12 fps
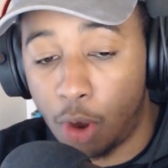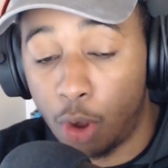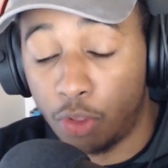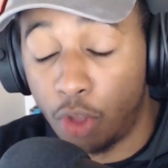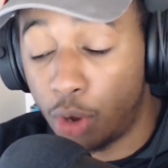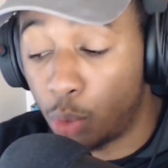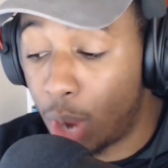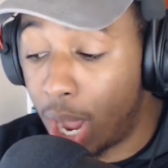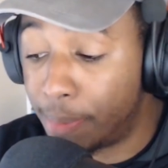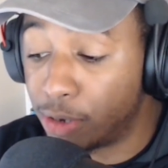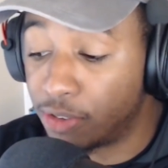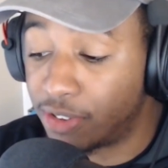on the
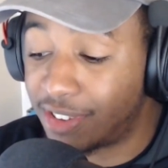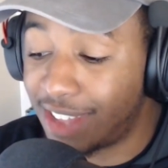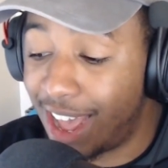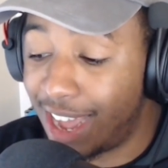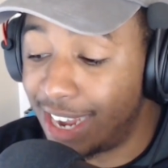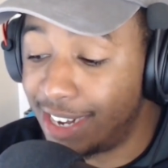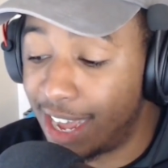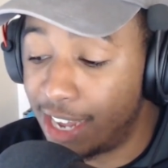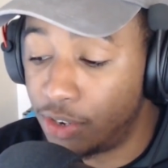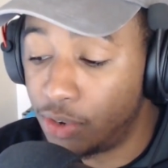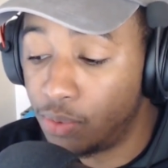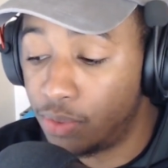Raptors side,
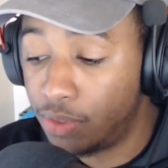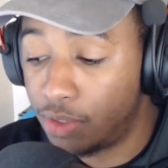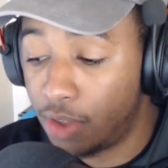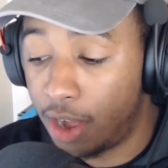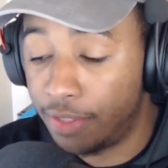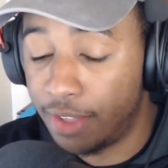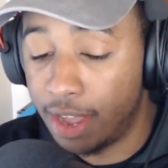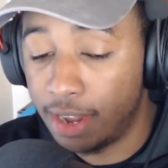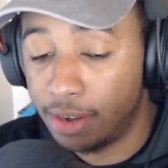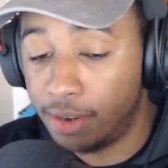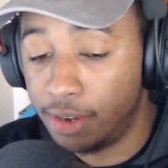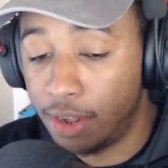as you thought
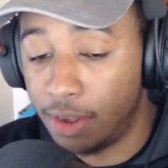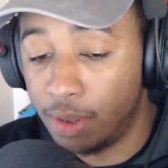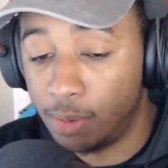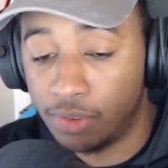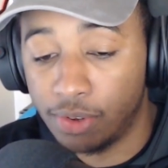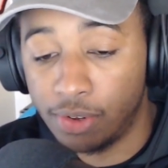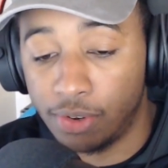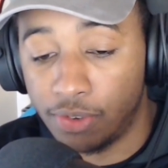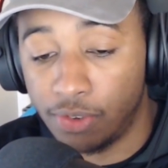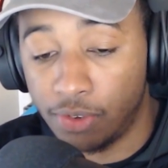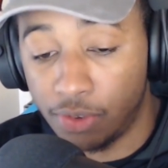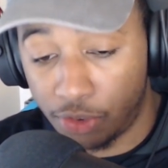that, it was
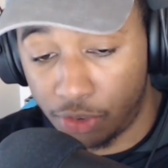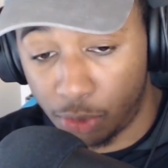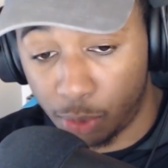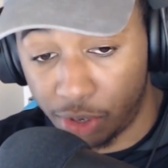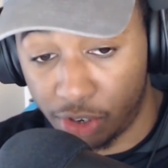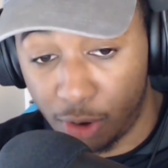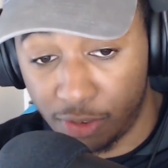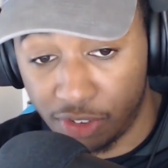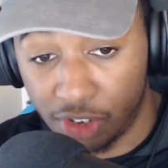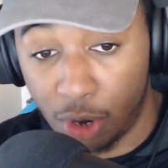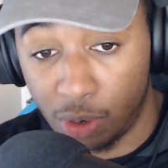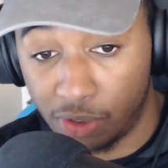switching over
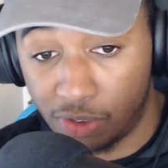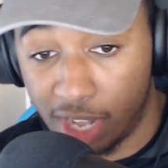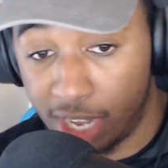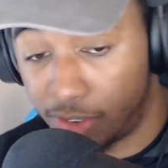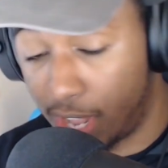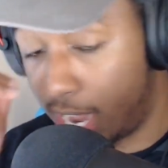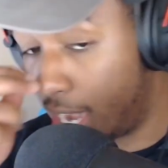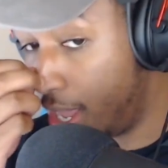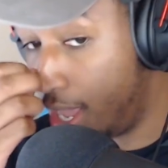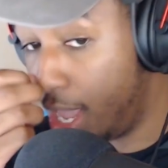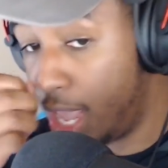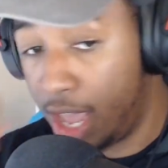to Golden State's, and
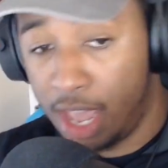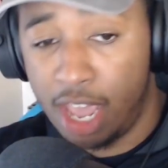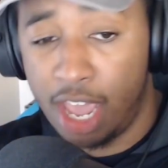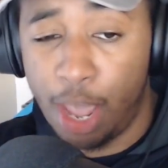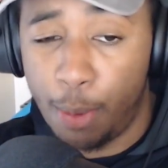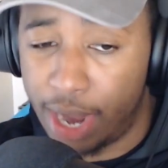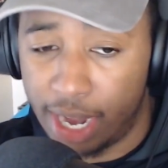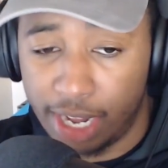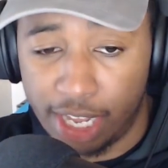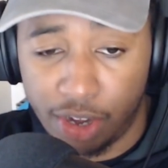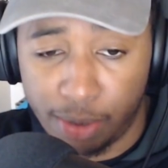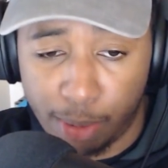he would kind
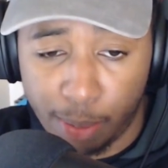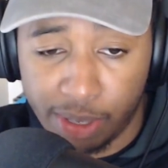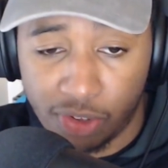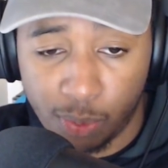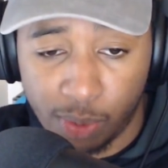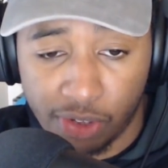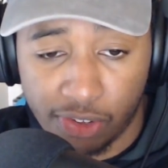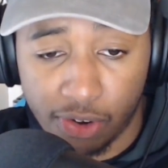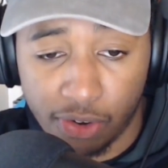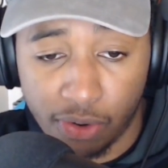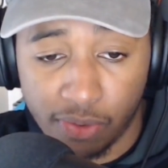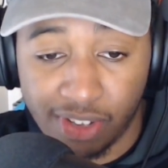of kill the momentum with his
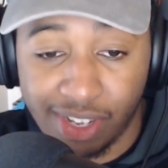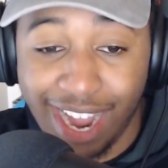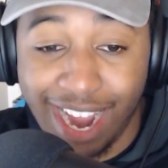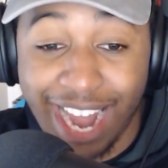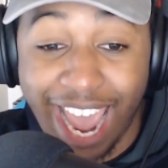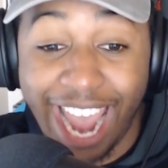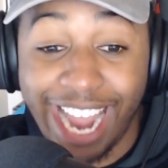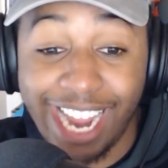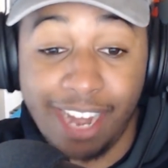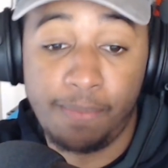turnovers. He had 8.